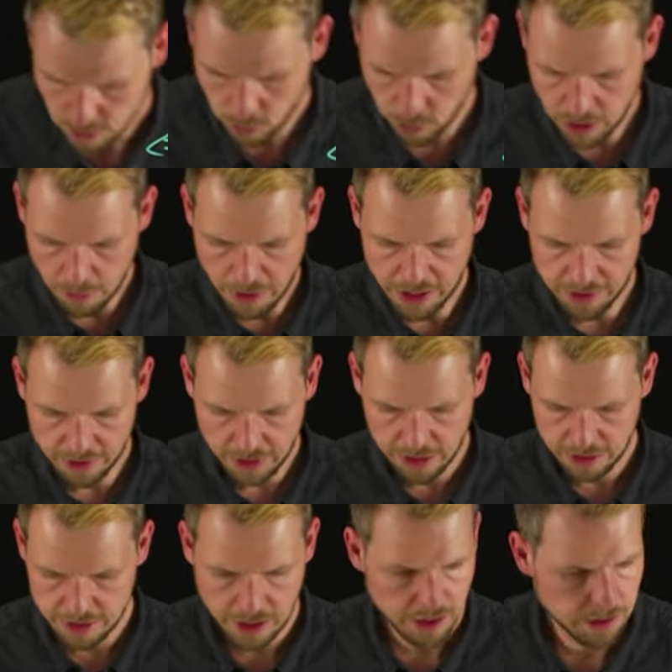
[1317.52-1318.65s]
we are basically
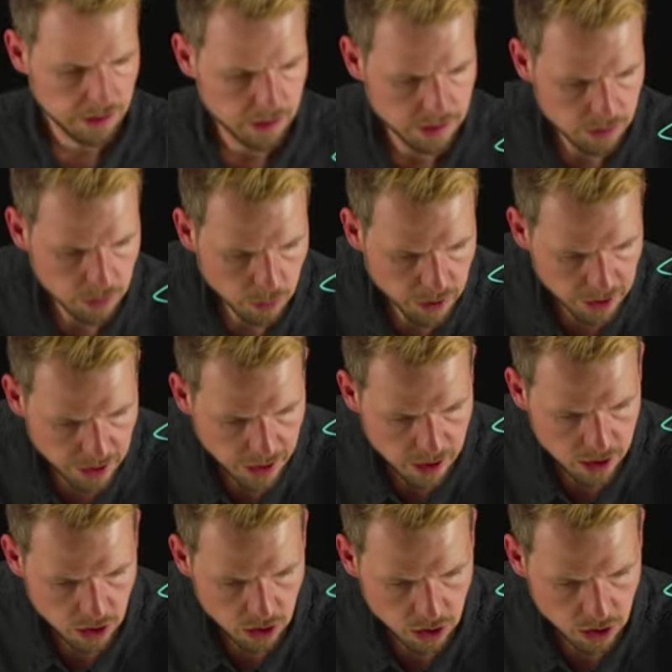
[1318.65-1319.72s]
done. We can